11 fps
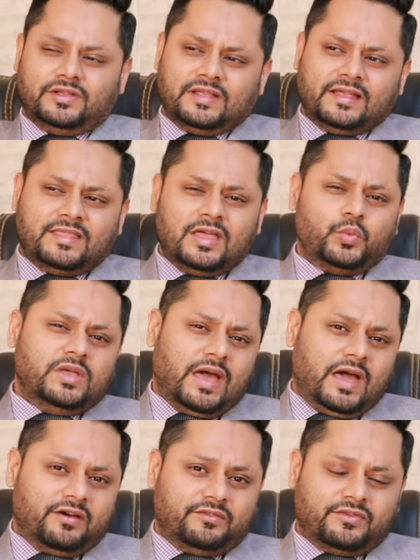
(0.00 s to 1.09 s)
And I think we
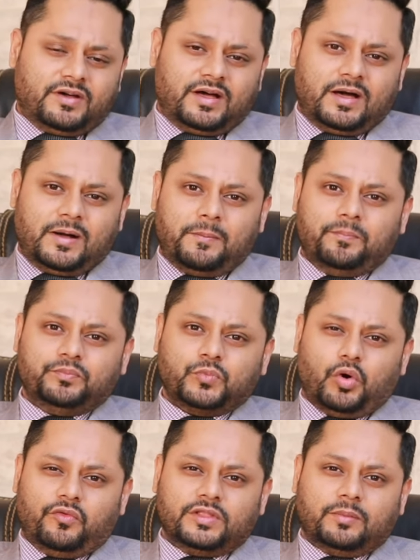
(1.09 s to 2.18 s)
have
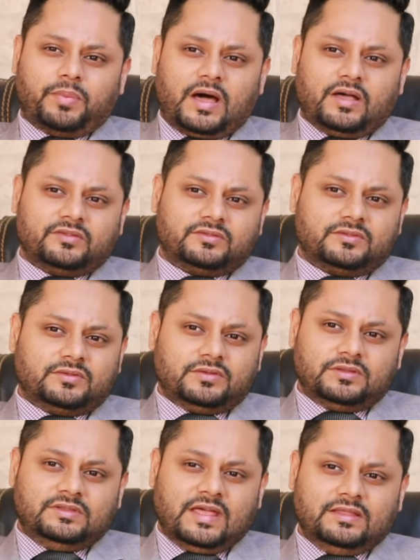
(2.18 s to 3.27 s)
over the past
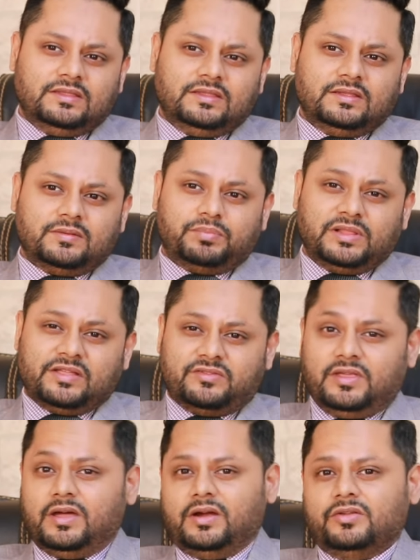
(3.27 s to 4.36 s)
10 plus
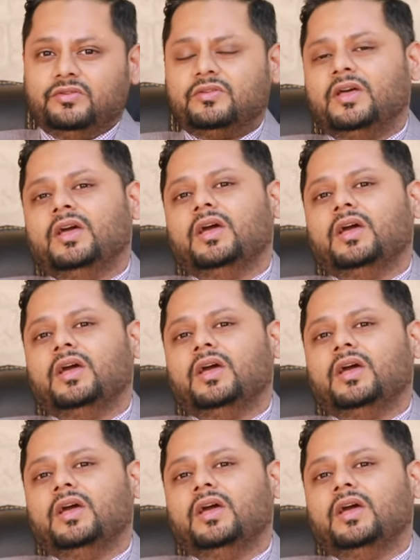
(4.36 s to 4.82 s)
years.